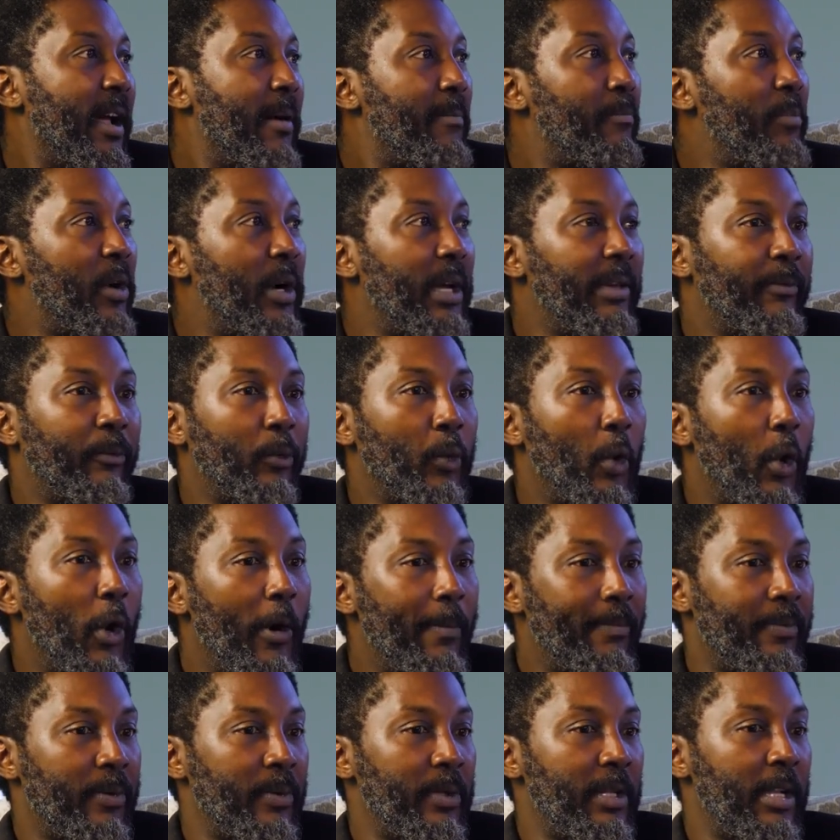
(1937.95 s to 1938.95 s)
But if we
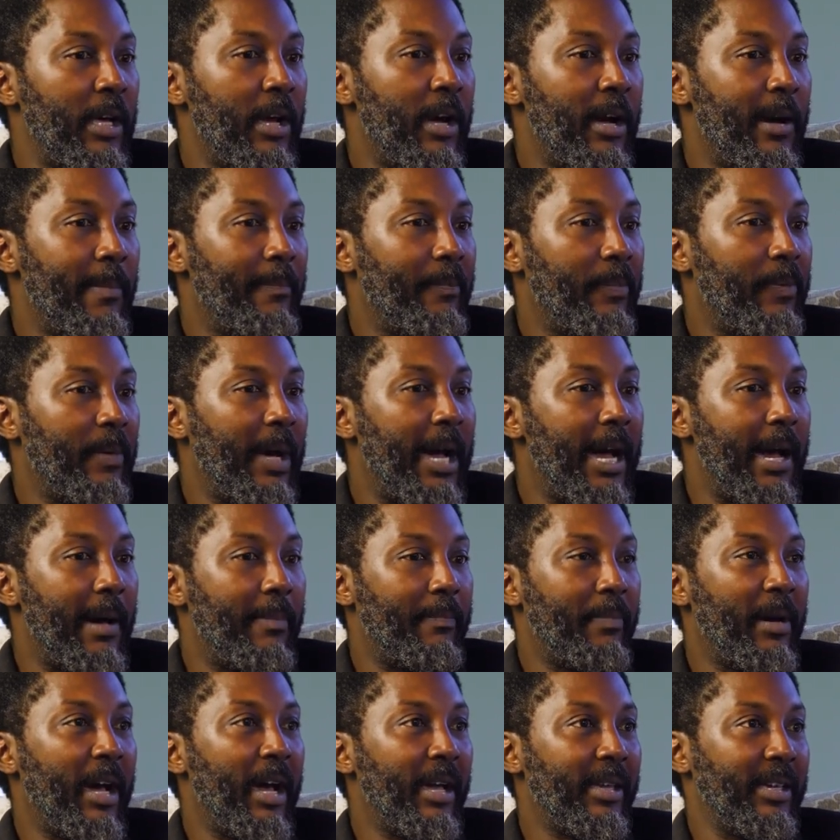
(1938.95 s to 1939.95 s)
open up our
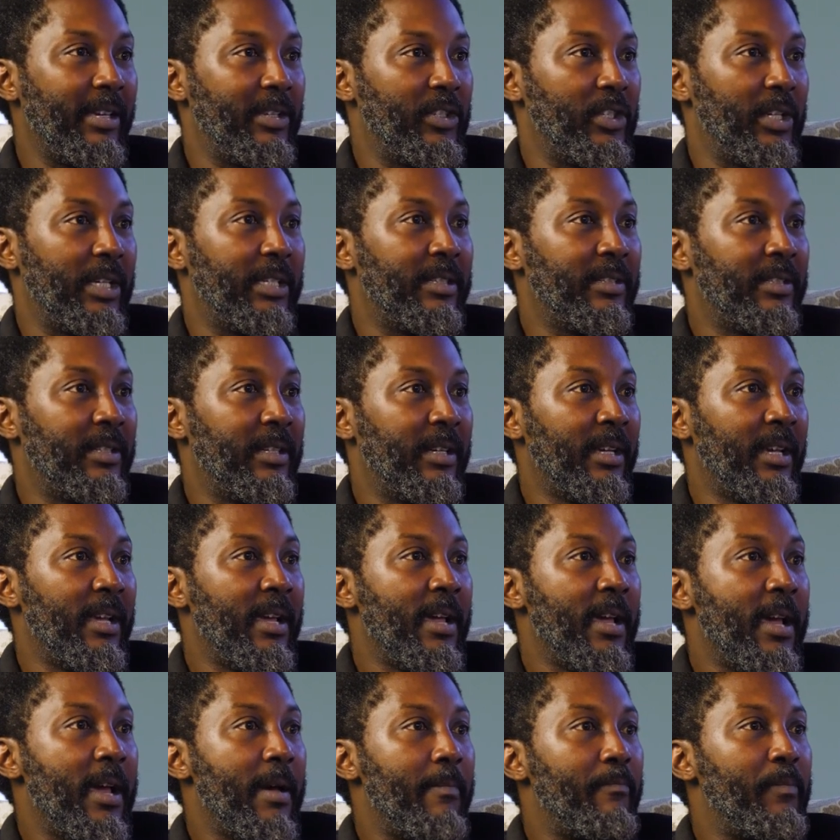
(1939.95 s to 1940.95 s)
packaging,
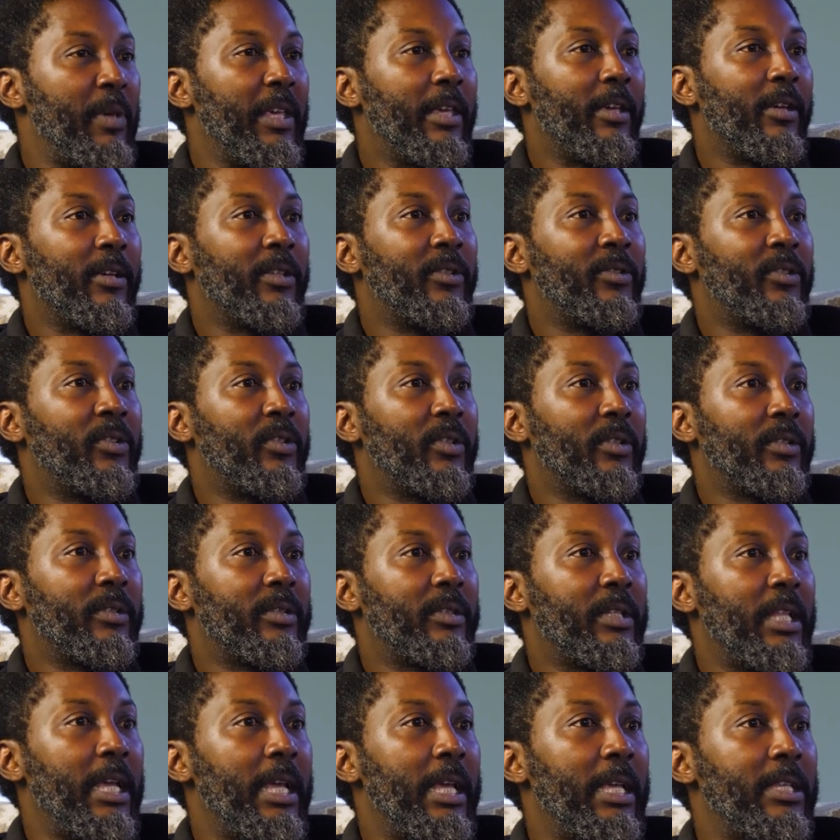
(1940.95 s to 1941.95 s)
because
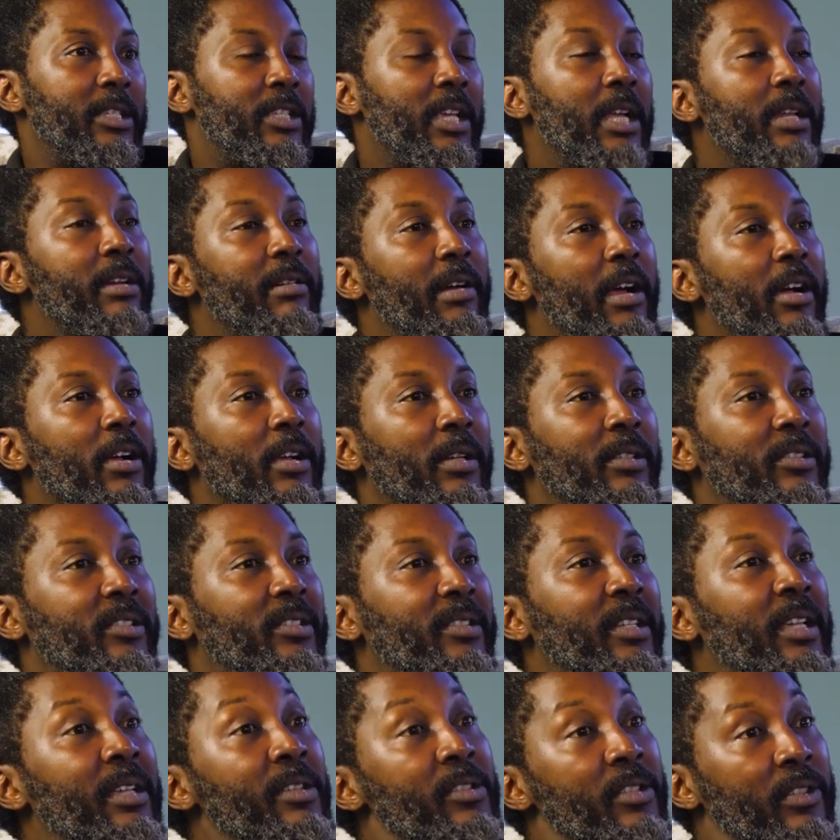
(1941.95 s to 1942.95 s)
the general
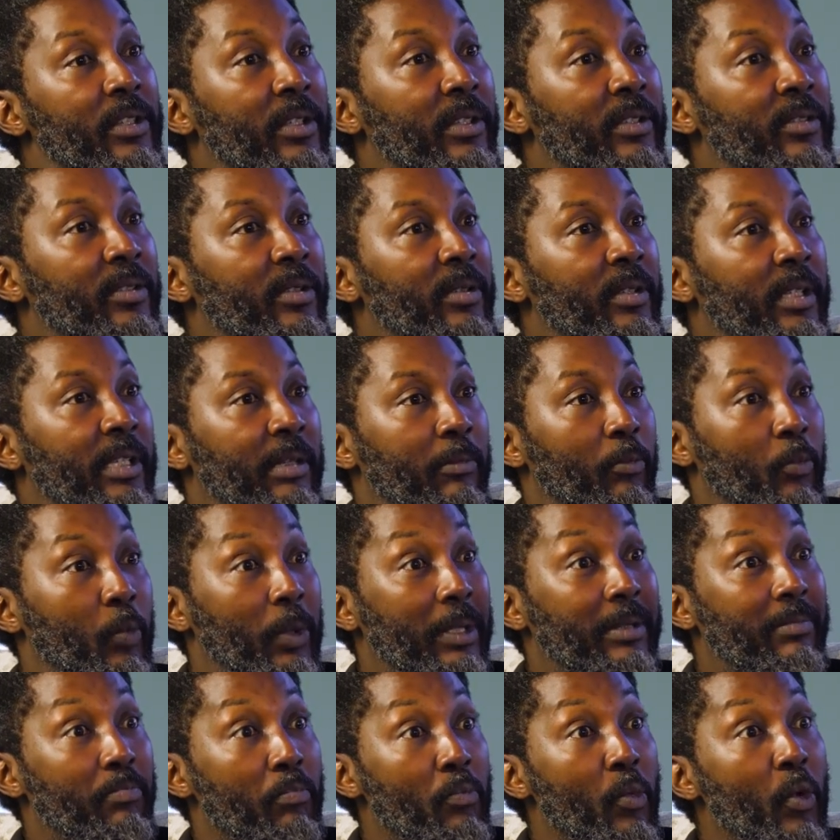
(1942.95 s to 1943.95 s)
consensus
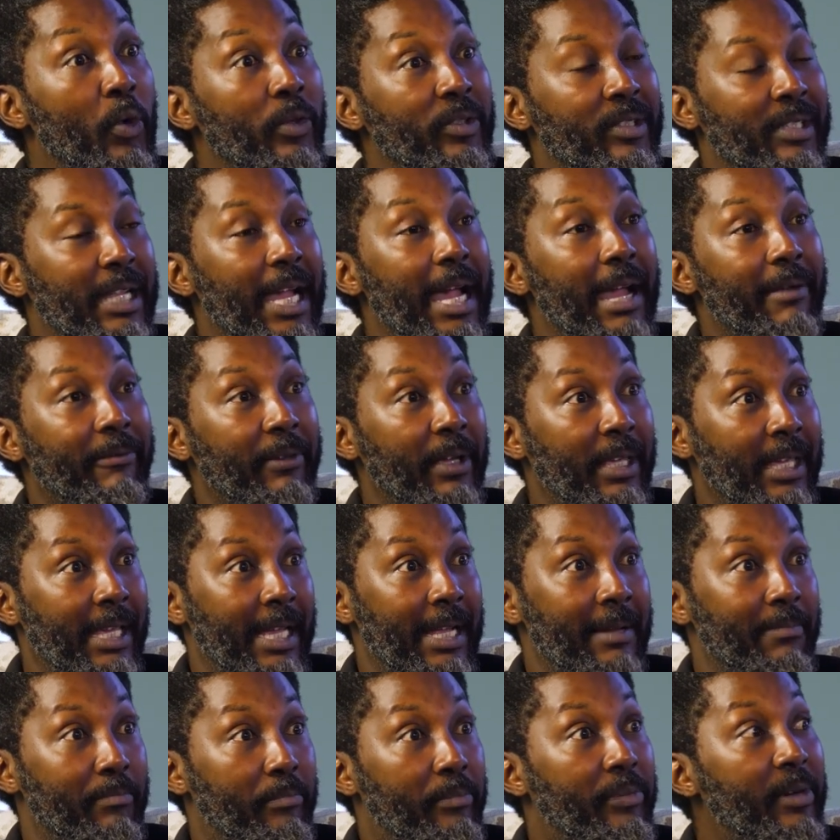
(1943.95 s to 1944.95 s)
with most
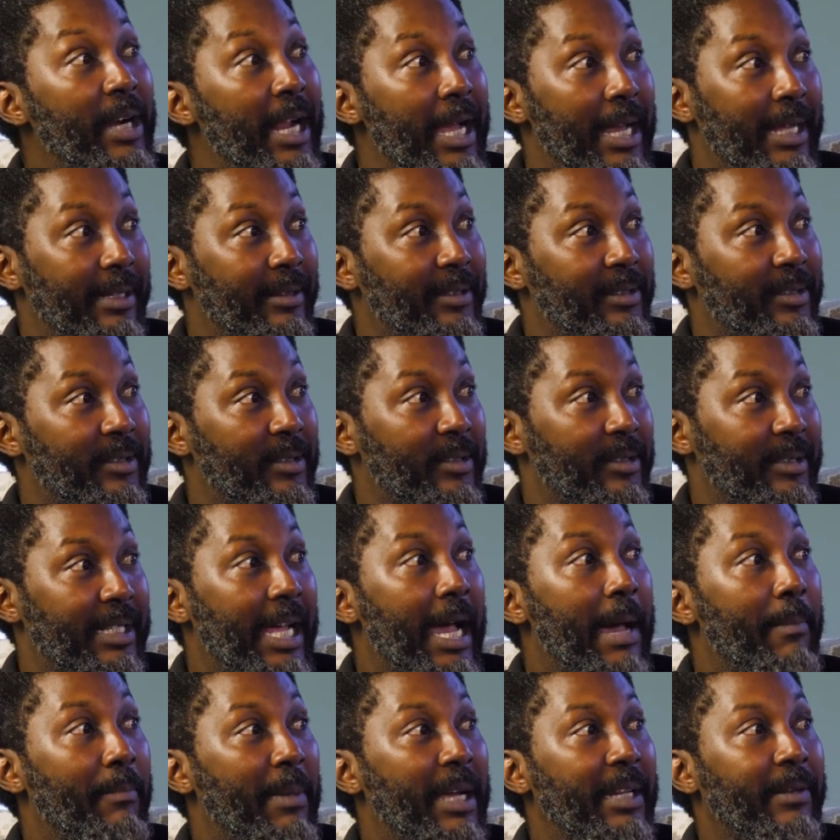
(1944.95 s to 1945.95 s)
African brands
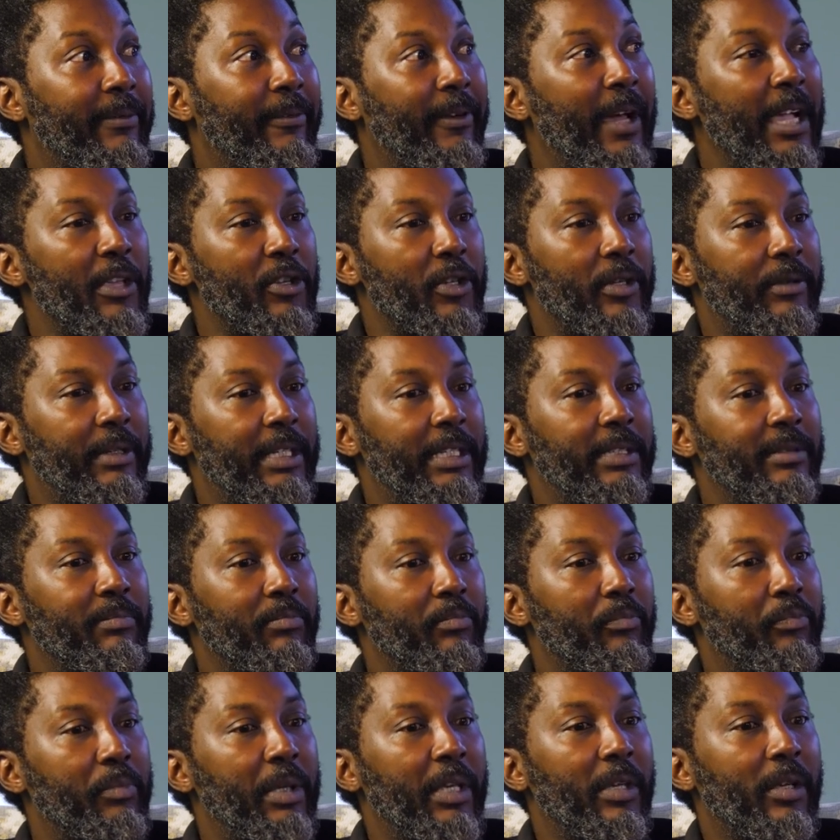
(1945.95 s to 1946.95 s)
that are manufacturing,
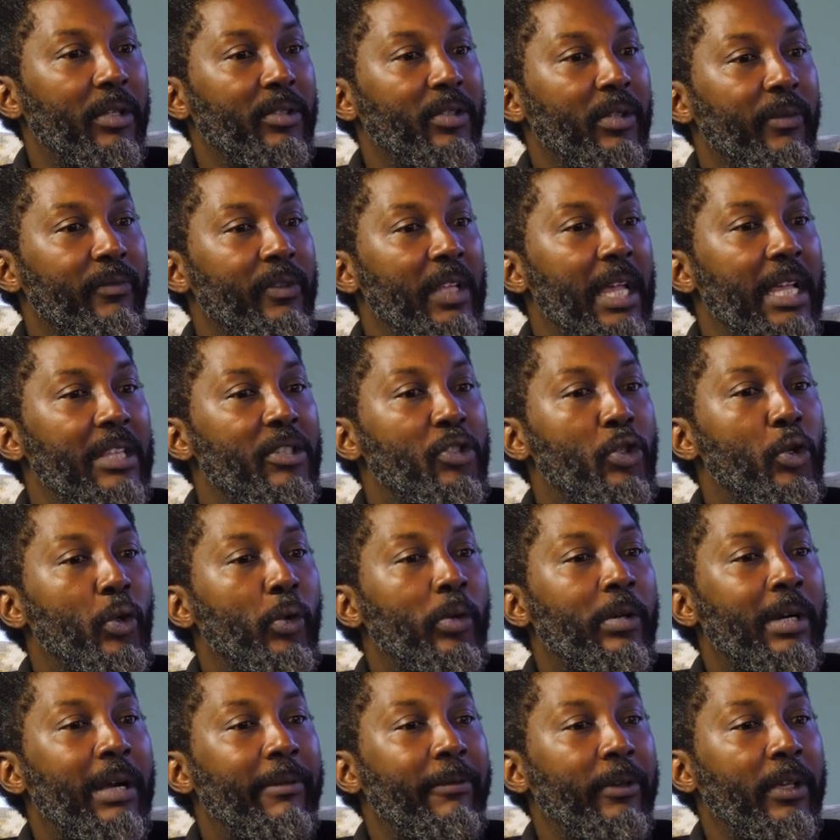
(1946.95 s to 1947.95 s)
because of their
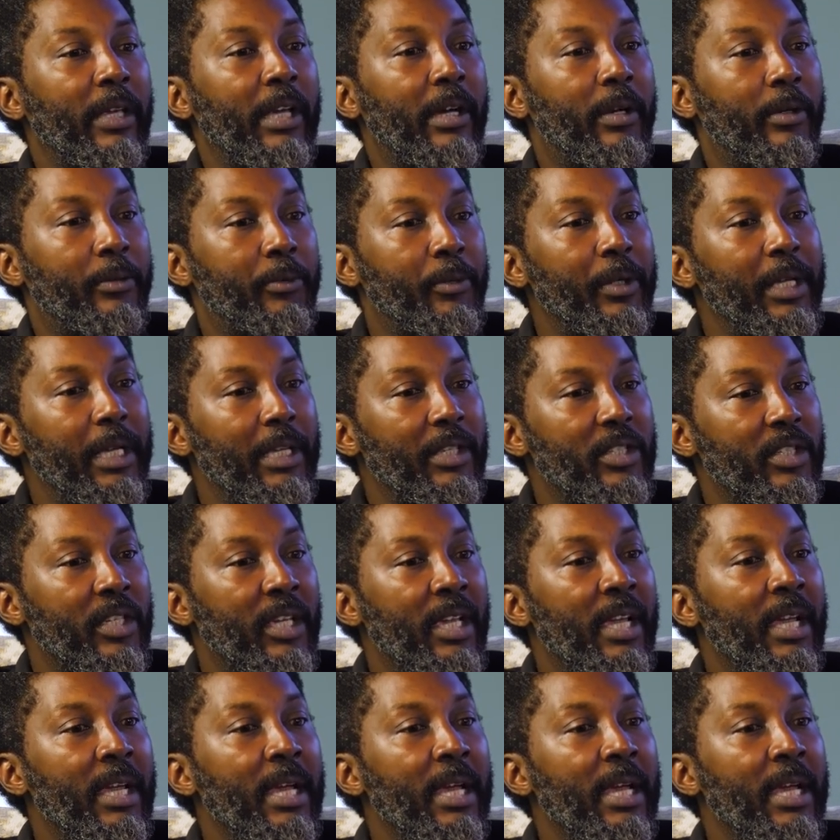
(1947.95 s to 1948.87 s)
geographical reach,